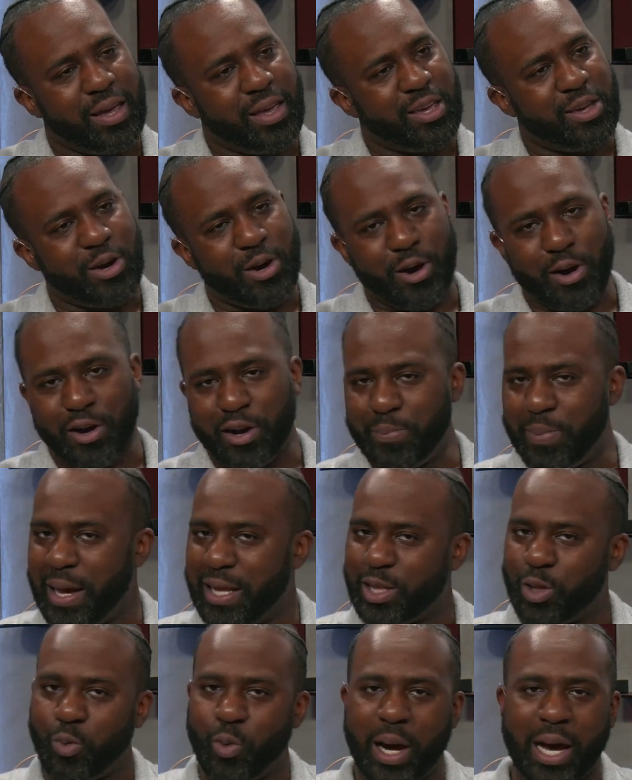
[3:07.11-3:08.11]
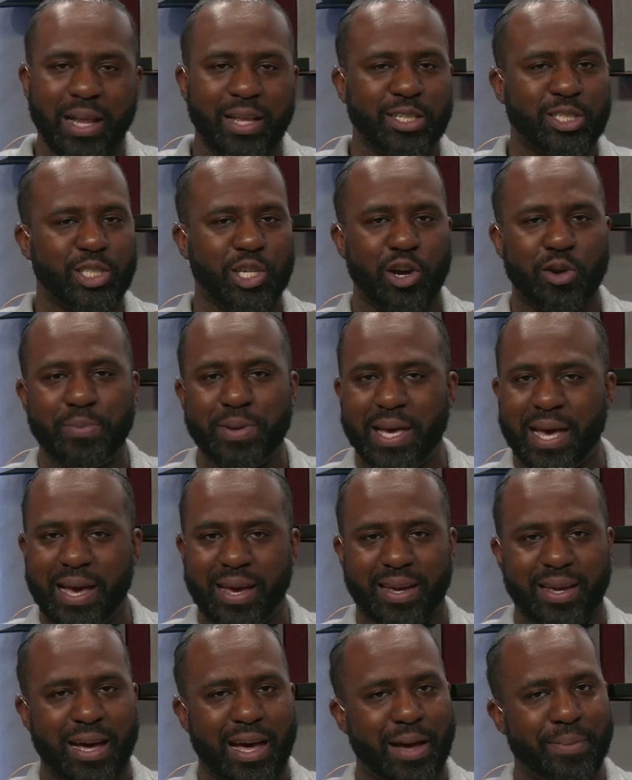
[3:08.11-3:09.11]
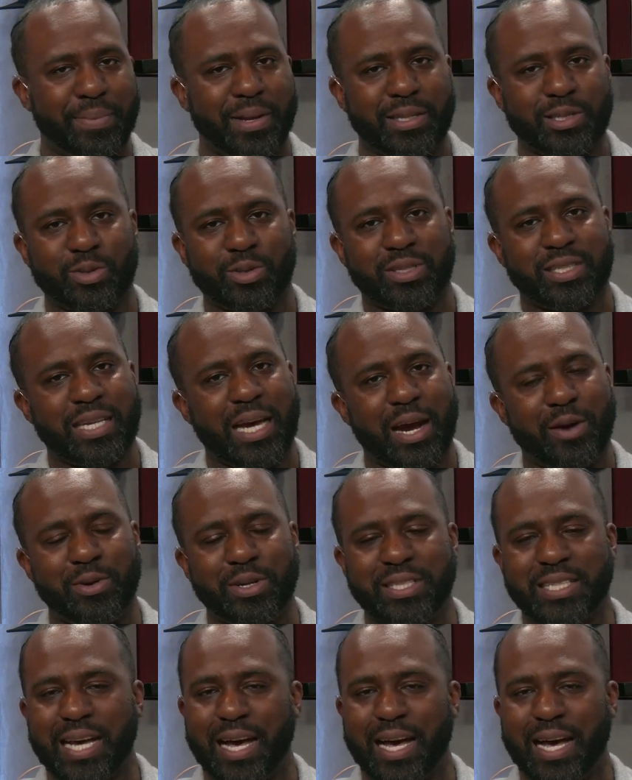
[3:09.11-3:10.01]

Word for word: you heard about the Wally Zerbiak comments with Tyrese